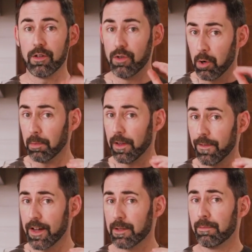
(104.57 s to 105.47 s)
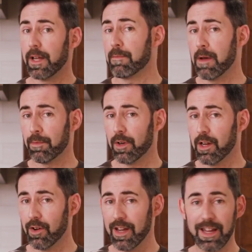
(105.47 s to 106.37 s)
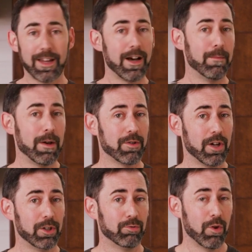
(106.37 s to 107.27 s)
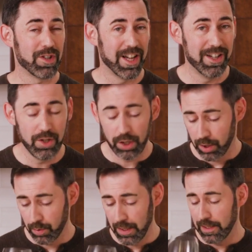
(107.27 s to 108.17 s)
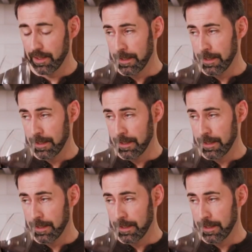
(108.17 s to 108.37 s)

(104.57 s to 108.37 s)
You normally find some black pepper here in a compound called rotundone.